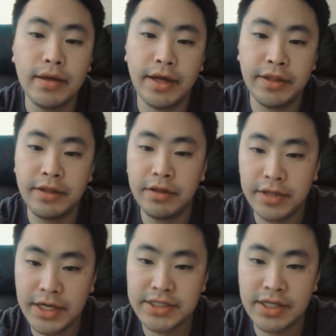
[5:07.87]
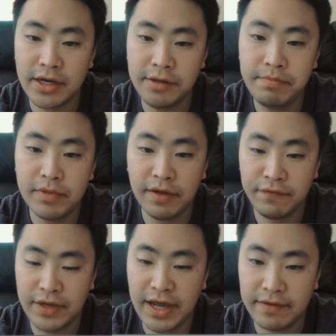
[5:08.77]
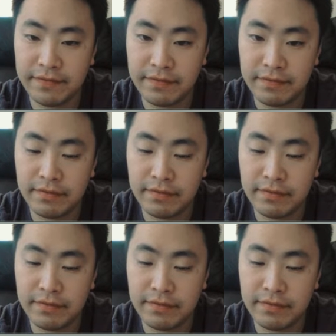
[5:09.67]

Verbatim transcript: And then the next time, if we have